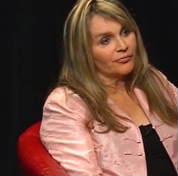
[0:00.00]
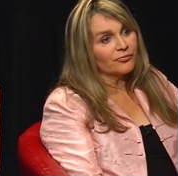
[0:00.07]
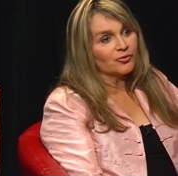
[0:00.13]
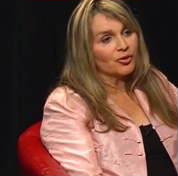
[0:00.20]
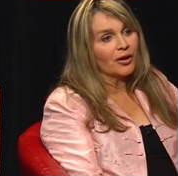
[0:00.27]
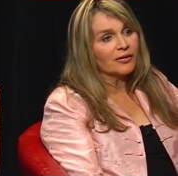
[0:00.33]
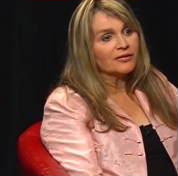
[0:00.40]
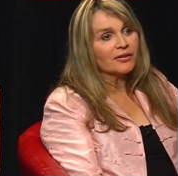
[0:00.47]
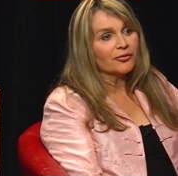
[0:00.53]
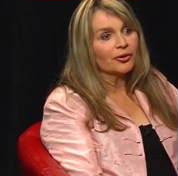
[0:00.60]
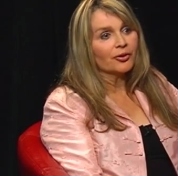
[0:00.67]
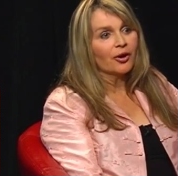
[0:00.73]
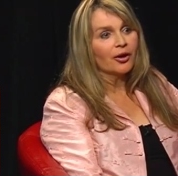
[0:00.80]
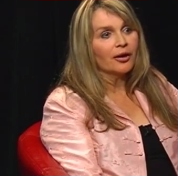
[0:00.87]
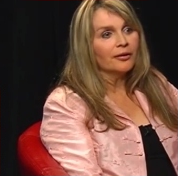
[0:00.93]
drugs that
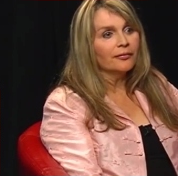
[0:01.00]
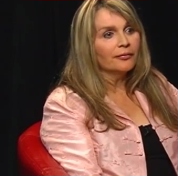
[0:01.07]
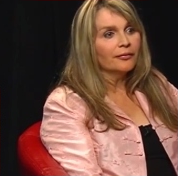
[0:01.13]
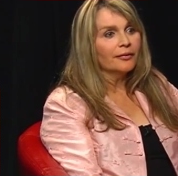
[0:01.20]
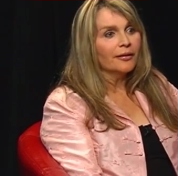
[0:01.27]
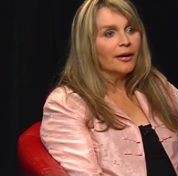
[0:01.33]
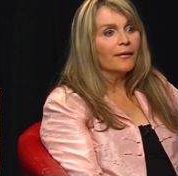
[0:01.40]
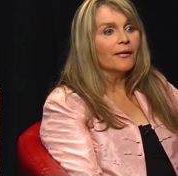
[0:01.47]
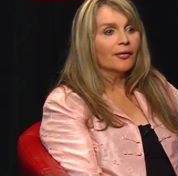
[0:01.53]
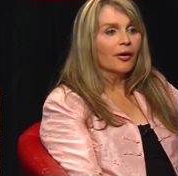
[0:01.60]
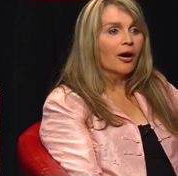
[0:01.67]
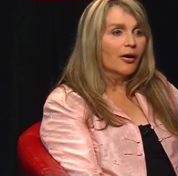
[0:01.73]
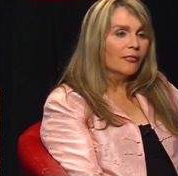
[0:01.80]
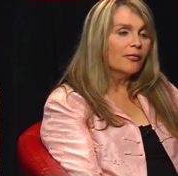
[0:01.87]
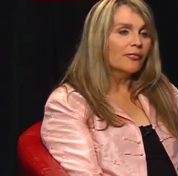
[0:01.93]
they're on, and they're
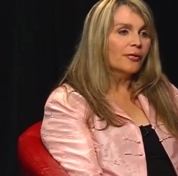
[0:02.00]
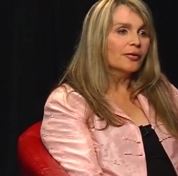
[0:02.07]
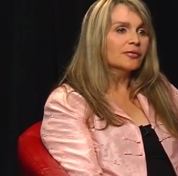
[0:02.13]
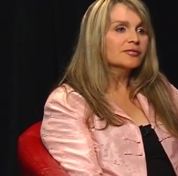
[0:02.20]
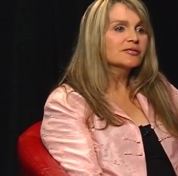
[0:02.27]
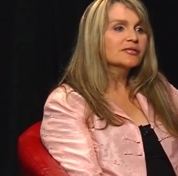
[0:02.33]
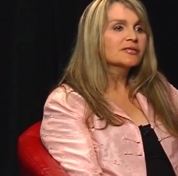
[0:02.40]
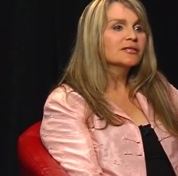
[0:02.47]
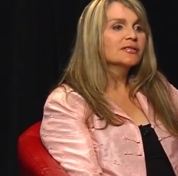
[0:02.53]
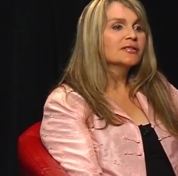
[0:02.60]
off of those